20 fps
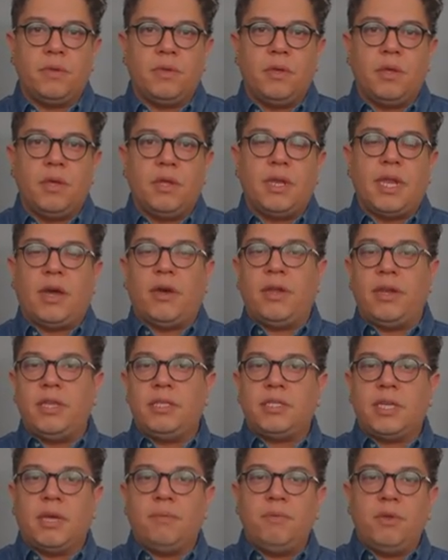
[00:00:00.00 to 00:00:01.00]
Now,
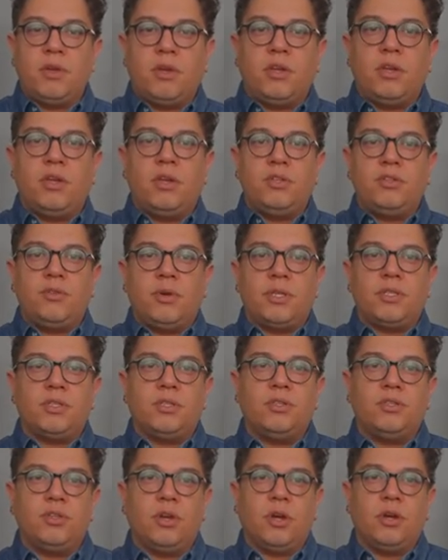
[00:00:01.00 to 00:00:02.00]
anytime you're going to address the
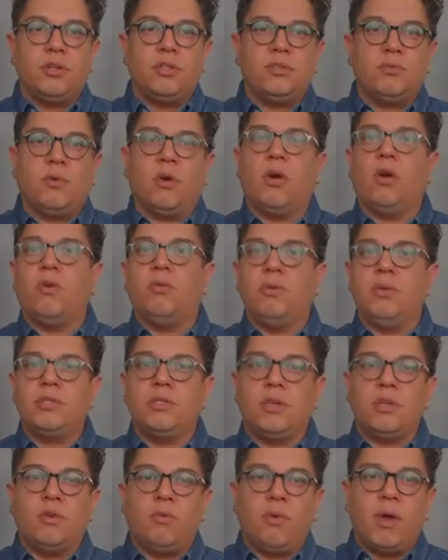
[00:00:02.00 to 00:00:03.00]
charge, we're always
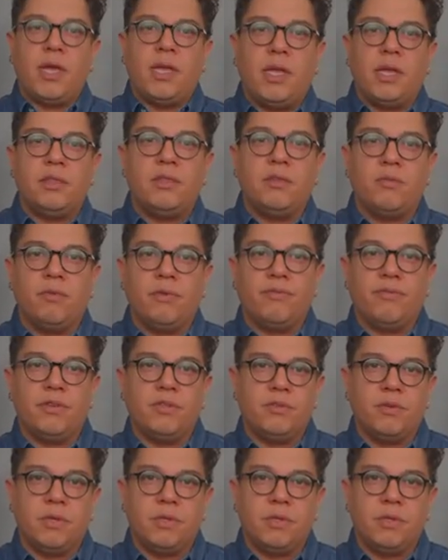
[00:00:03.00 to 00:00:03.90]
going to weigh in the refrigerant.